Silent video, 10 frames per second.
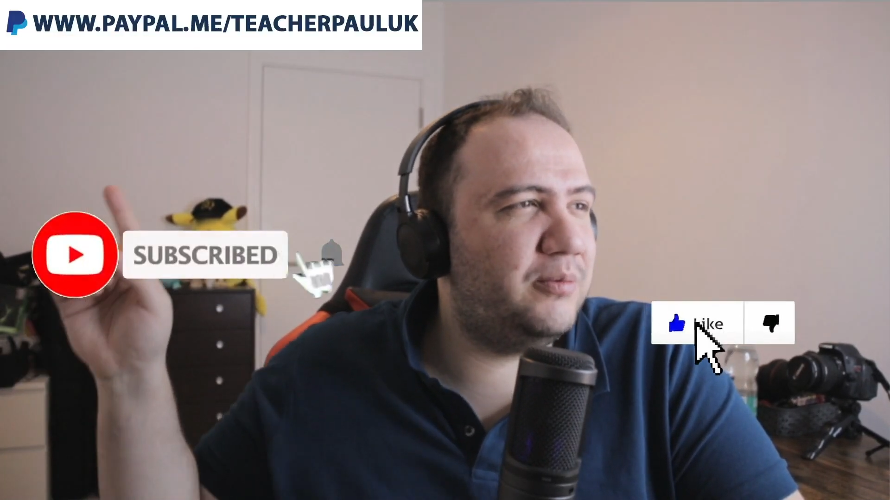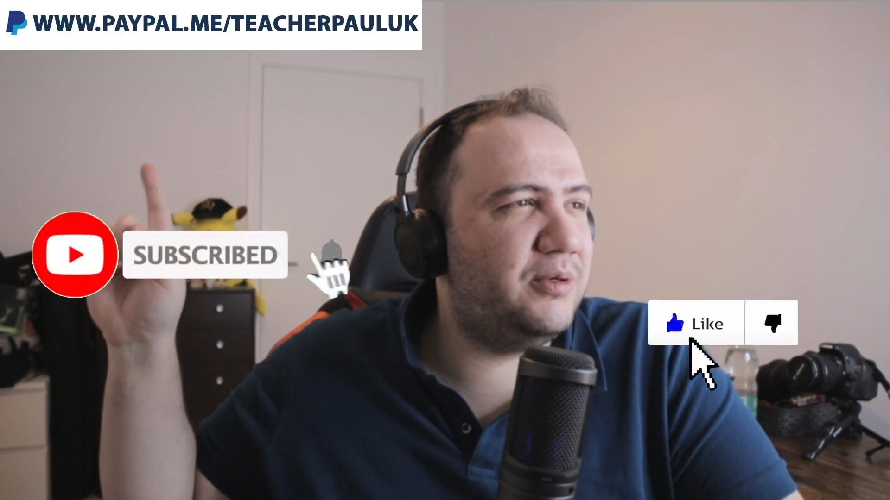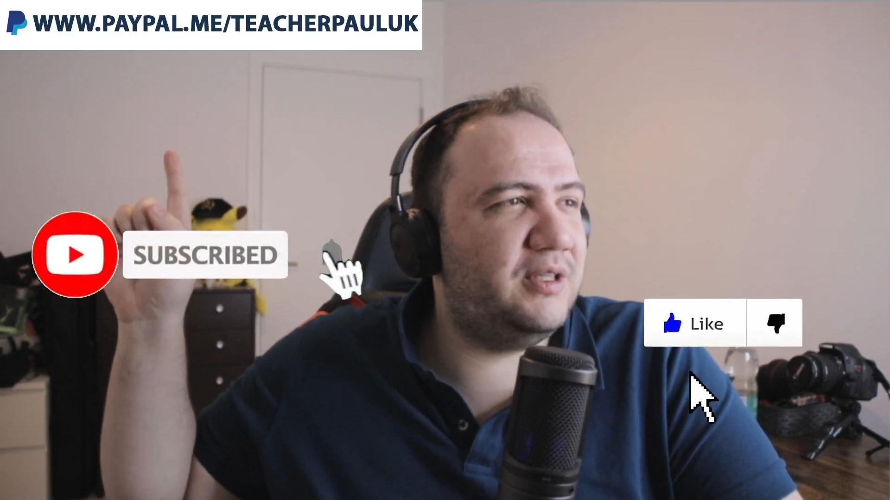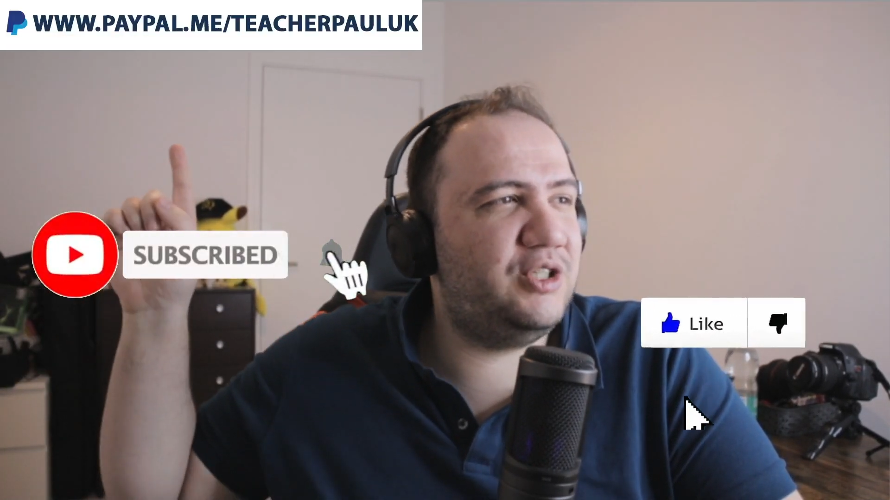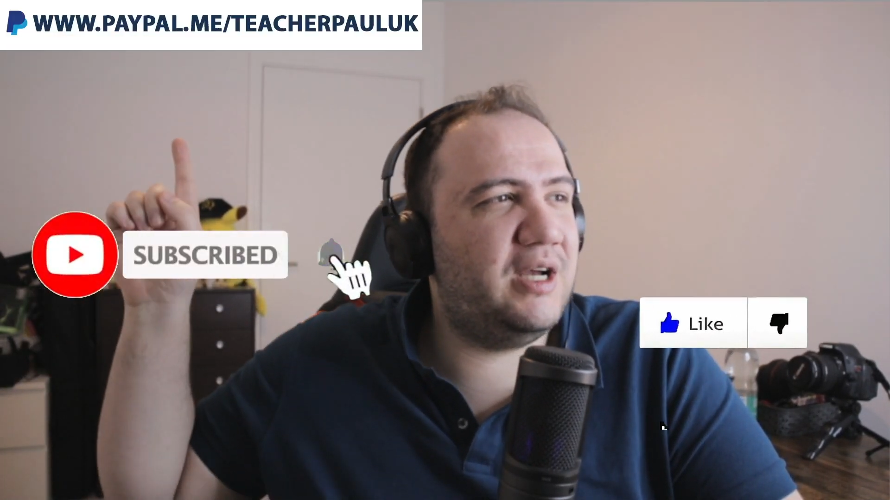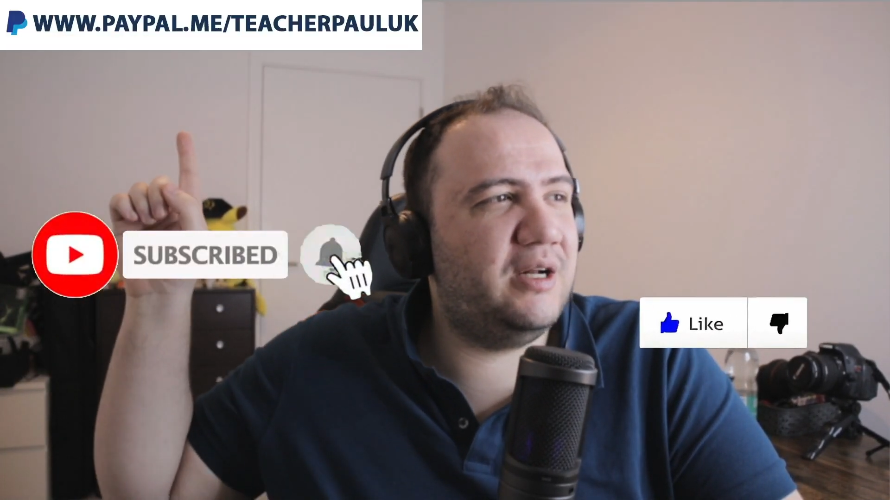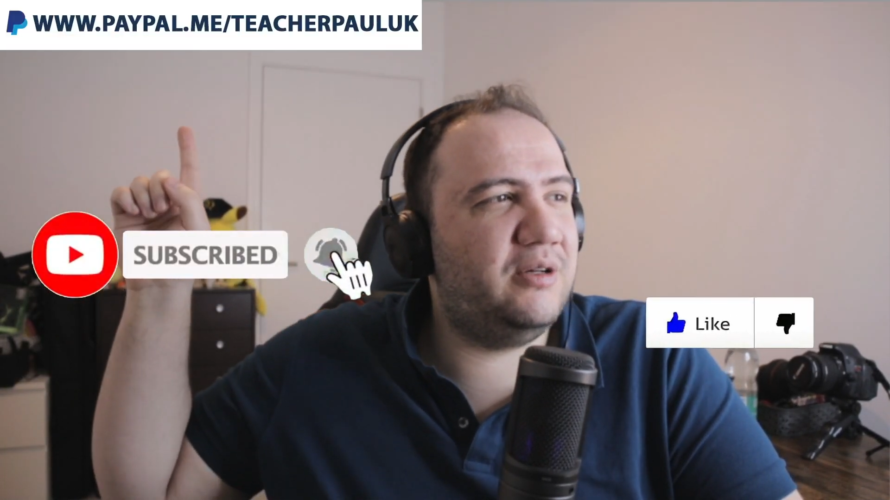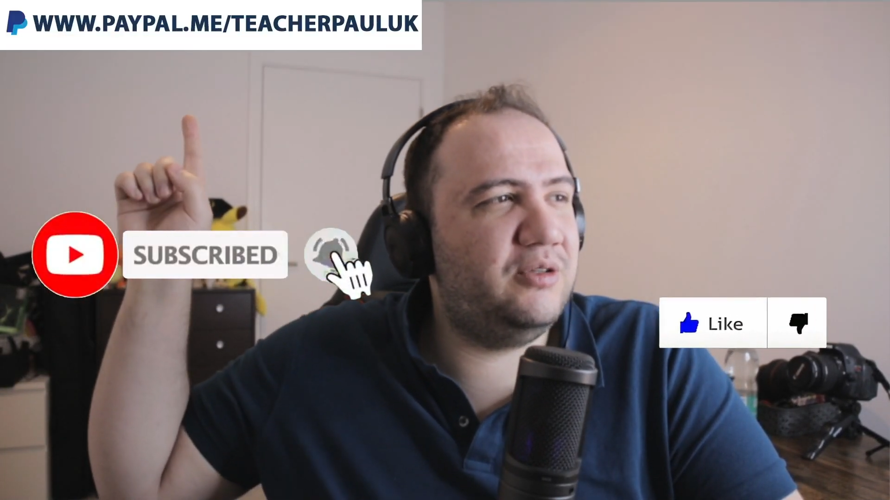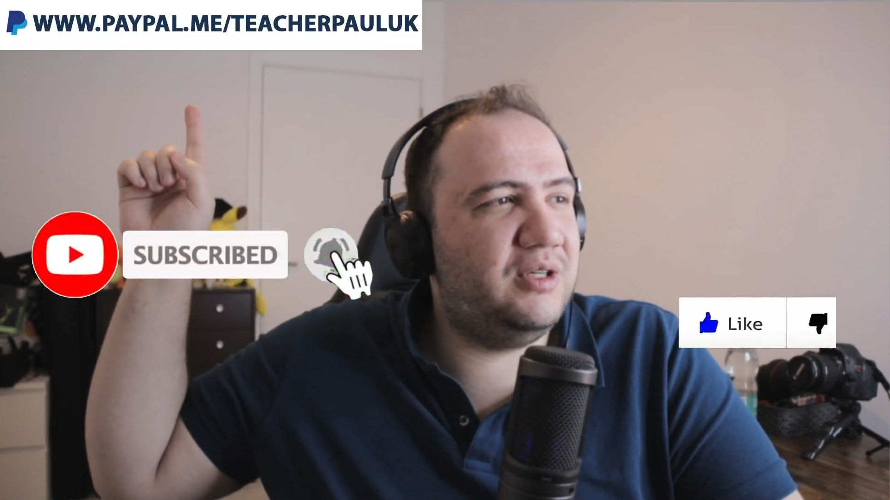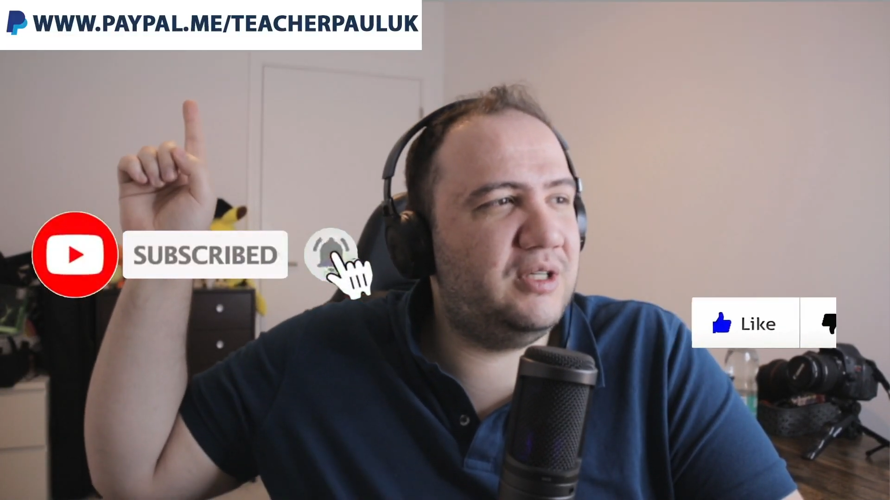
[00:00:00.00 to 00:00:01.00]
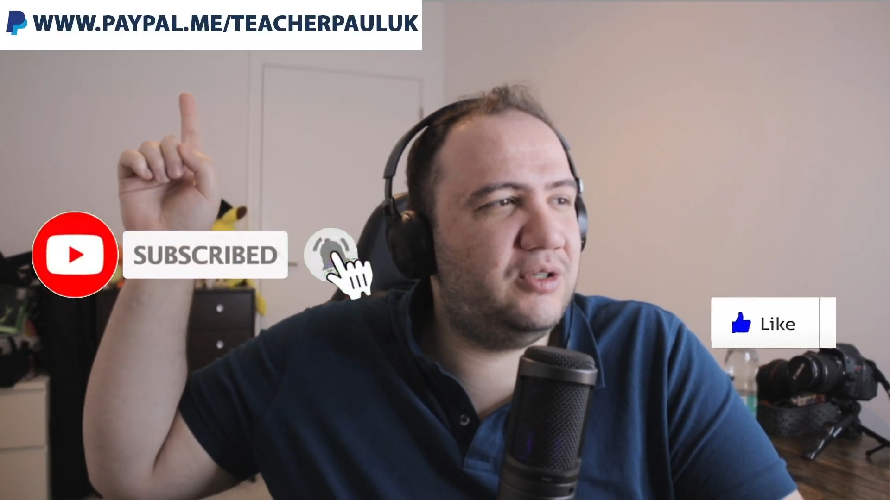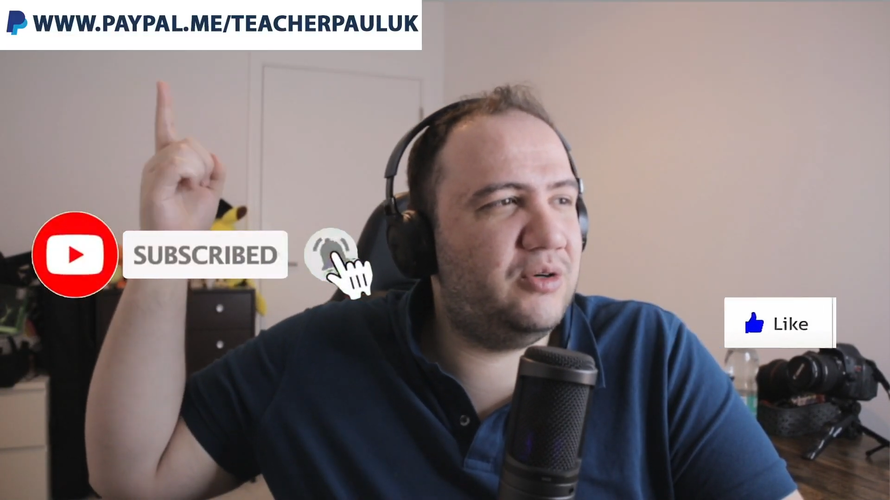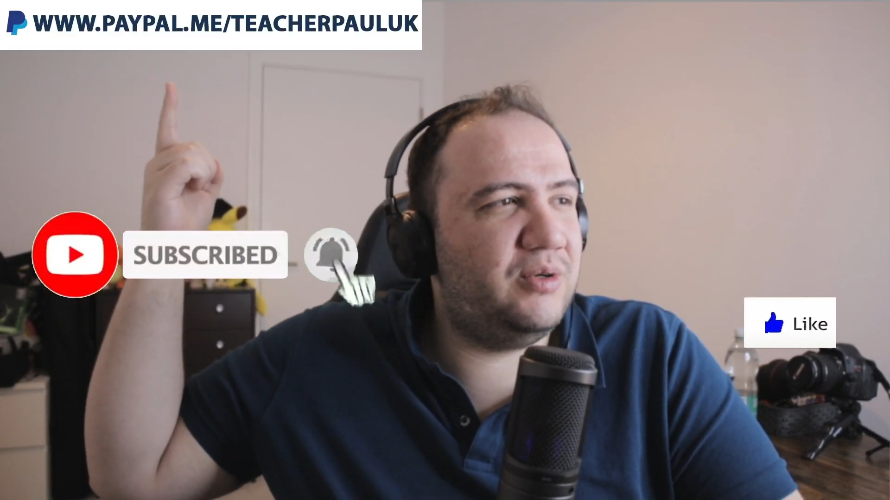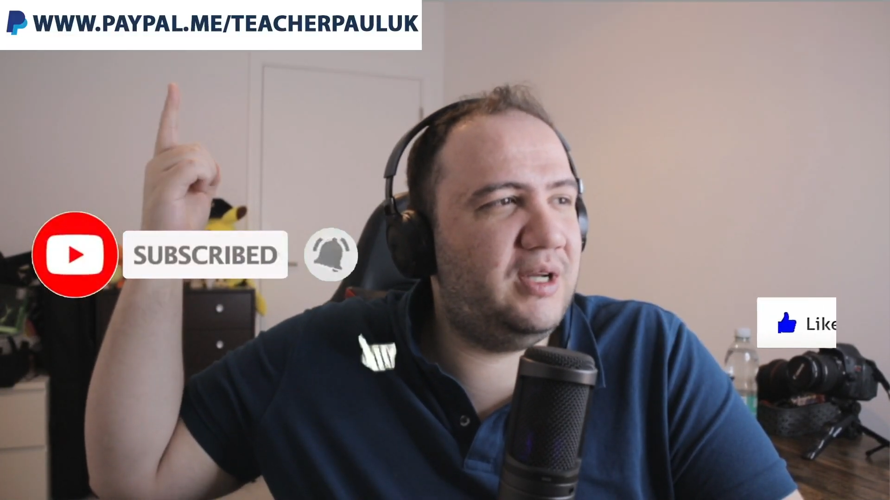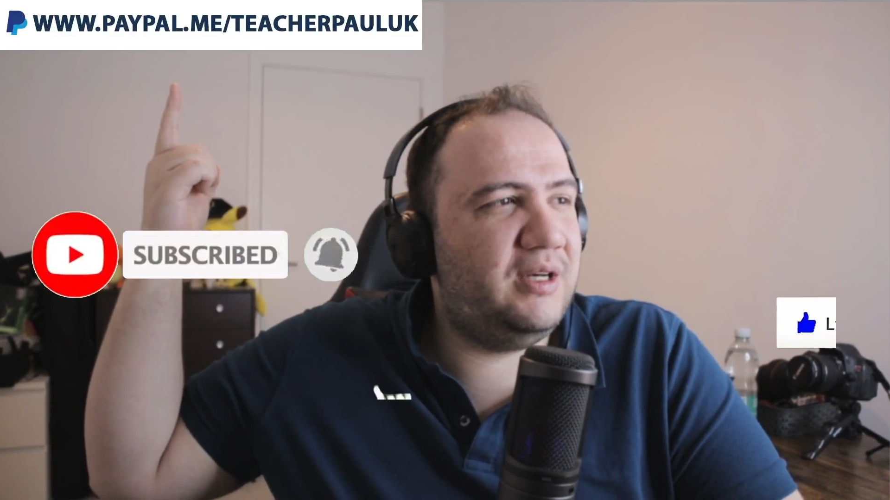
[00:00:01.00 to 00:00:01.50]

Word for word: the channel, you can donate.